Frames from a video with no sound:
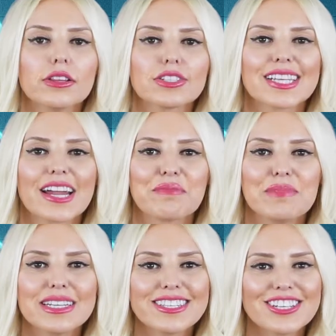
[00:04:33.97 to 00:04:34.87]
looks like
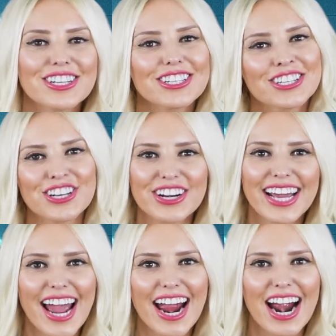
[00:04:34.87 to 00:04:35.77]
Mister
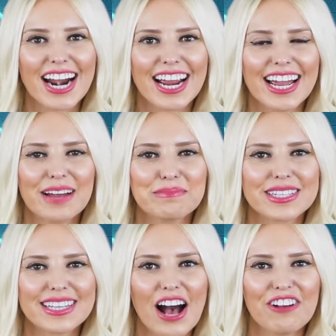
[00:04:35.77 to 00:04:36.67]
Dirty Harry
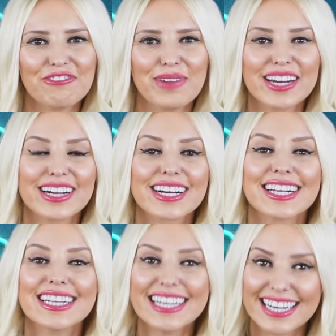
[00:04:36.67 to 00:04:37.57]
himself made a
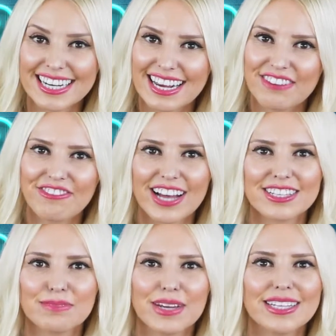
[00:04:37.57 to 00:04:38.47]
clean
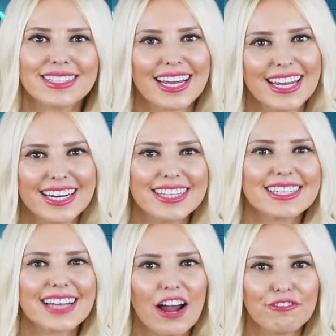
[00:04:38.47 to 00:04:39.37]
investment in
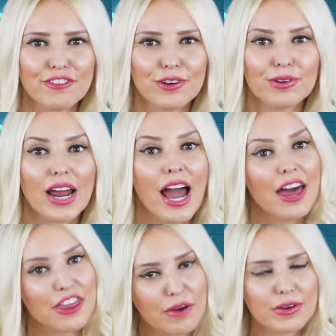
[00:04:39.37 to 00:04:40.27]
his Typhoon
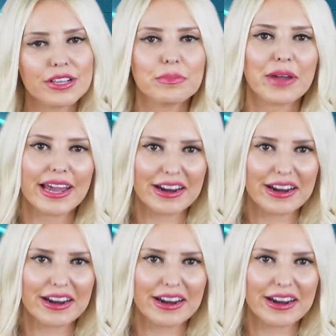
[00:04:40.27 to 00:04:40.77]
that really paid